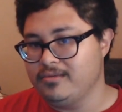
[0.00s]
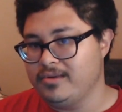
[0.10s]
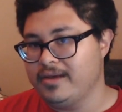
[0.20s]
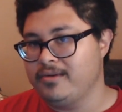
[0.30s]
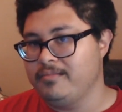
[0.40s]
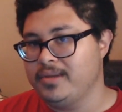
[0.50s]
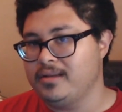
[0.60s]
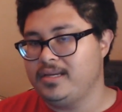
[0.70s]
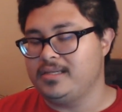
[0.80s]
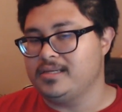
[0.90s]
We have an
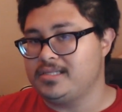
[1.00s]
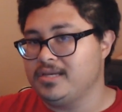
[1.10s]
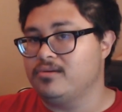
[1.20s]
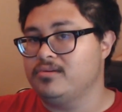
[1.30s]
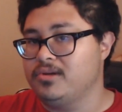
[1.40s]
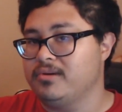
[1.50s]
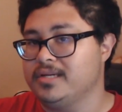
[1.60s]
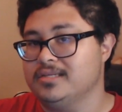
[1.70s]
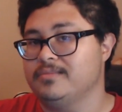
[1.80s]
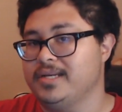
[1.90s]
ability to still do what
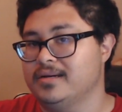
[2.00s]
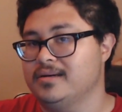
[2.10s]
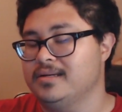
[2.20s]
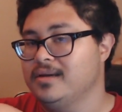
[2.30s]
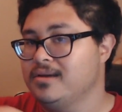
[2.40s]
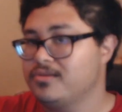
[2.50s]
needs to be done